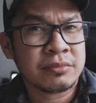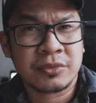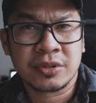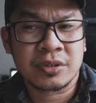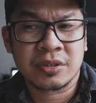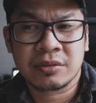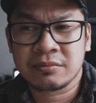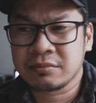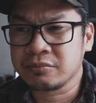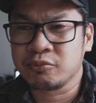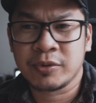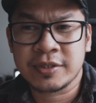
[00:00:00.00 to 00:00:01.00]
Just
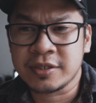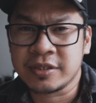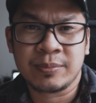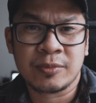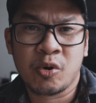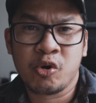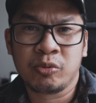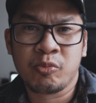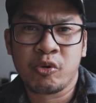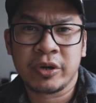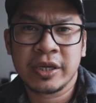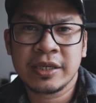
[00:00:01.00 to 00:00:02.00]
was asleep the whole
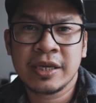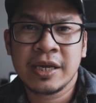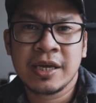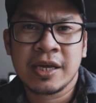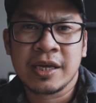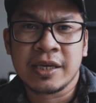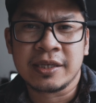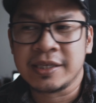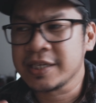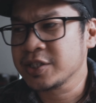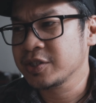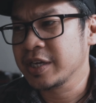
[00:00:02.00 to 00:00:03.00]
morning.
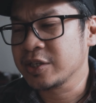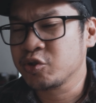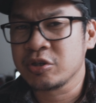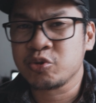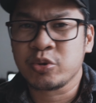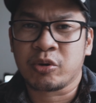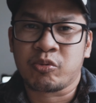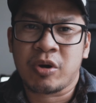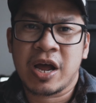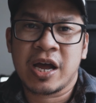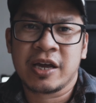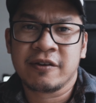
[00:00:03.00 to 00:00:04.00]
Yesterday, as soon as we
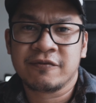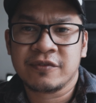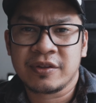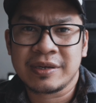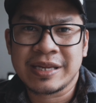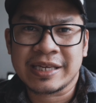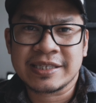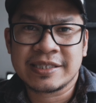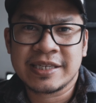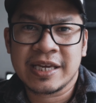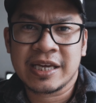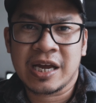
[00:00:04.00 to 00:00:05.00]
arrived, the next
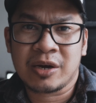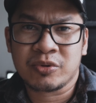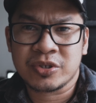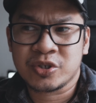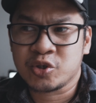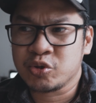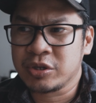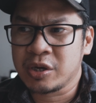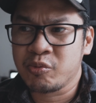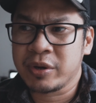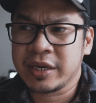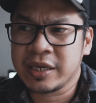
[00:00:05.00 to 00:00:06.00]
day I was shooting
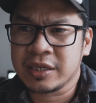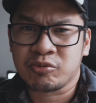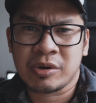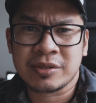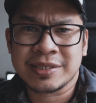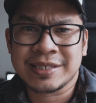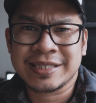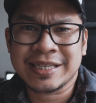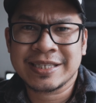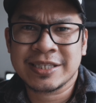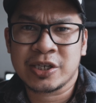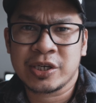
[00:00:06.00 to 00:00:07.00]
a wedding at around
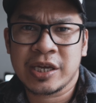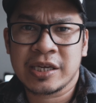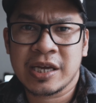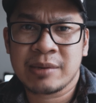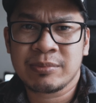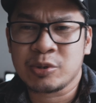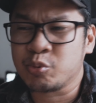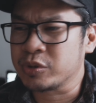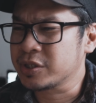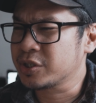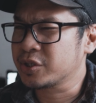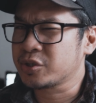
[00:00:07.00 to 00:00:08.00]
6:30 a.m. It
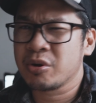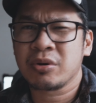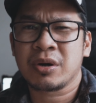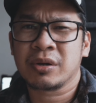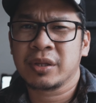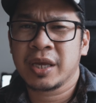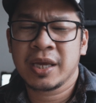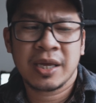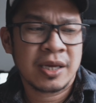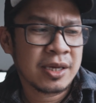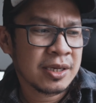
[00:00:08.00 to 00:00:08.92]
was so early,